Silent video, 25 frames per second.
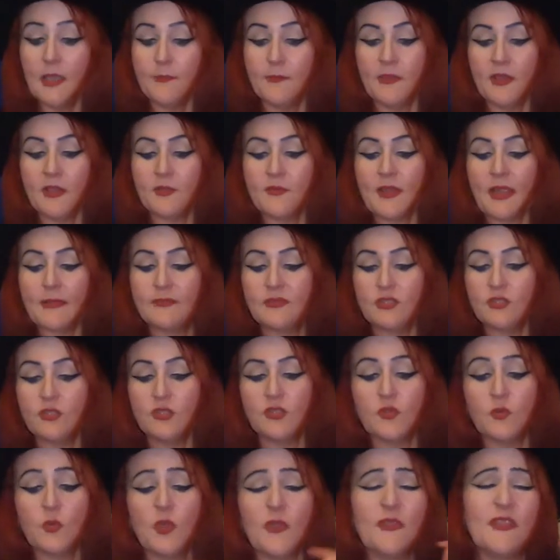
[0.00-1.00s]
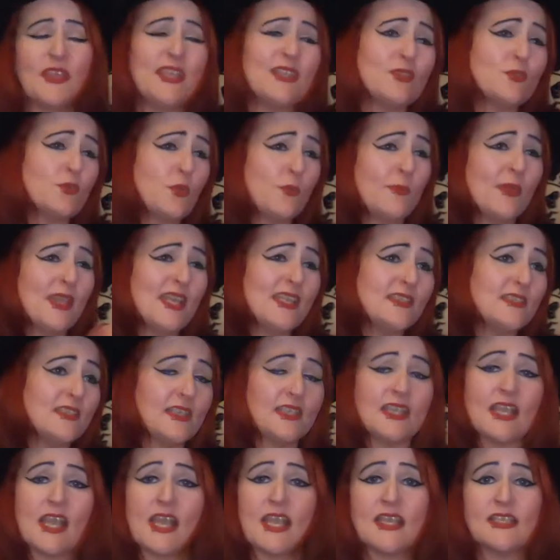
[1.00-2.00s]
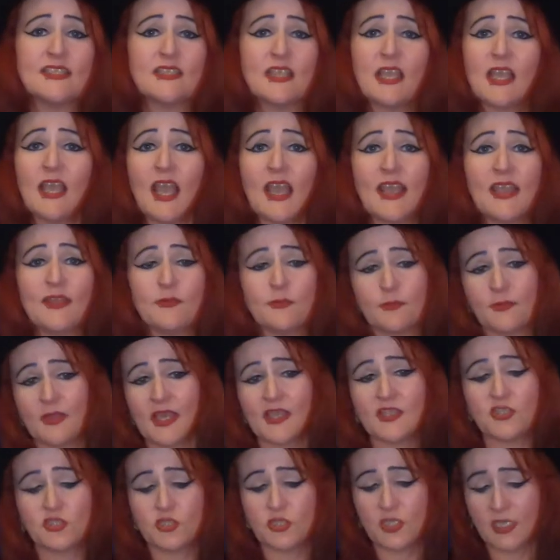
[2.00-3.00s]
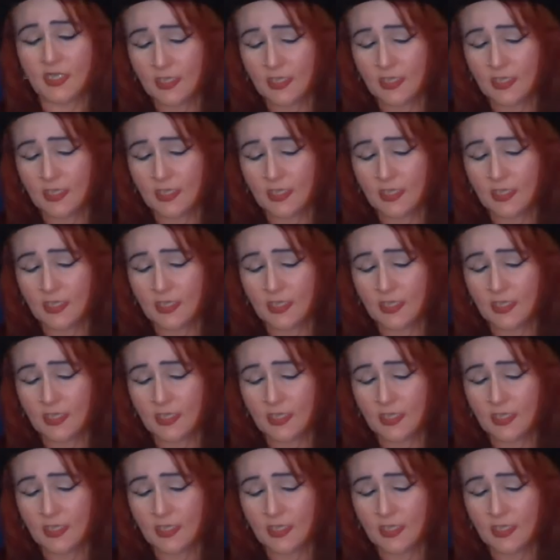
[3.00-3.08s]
But I grabbed another one. These are amazing, guys. I had them last